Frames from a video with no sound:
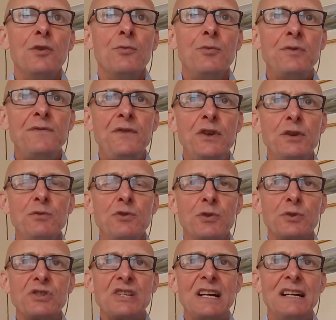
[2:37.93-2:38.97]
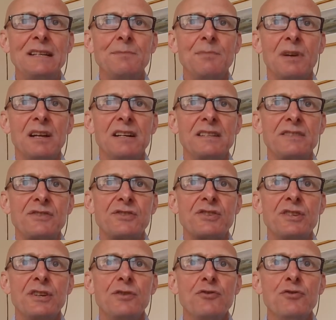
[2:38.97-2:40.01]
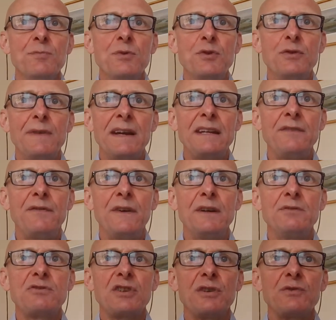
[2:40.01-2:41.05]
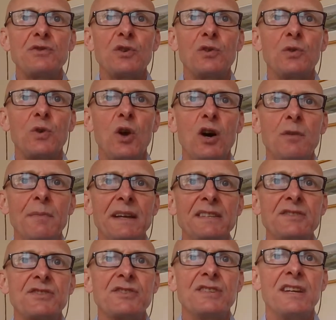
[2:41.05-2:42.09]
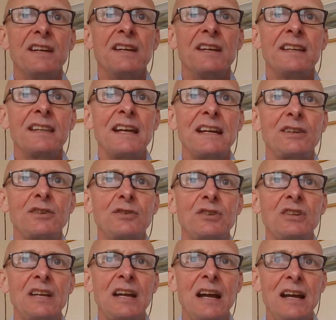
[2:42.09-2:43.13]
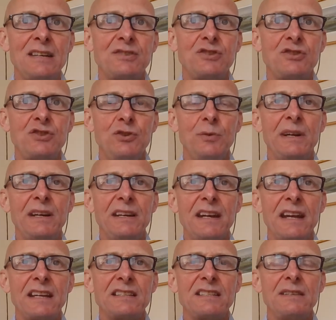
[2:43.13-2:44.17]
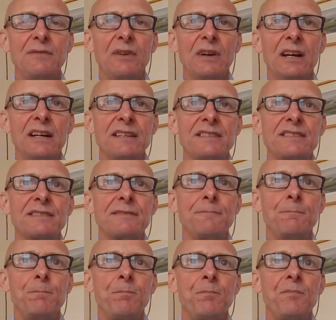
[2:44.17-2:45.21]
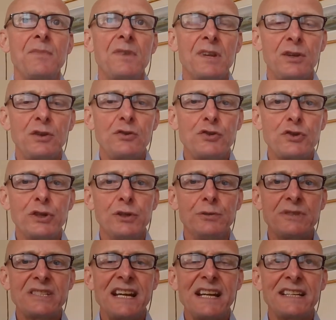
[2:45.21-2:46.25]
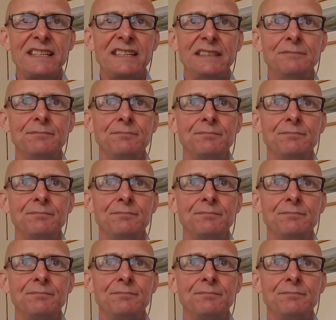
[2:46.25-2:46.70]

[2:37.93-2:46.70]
Review your timelines. Remove any photos or comments that could cast you in a negative light. Control tagging.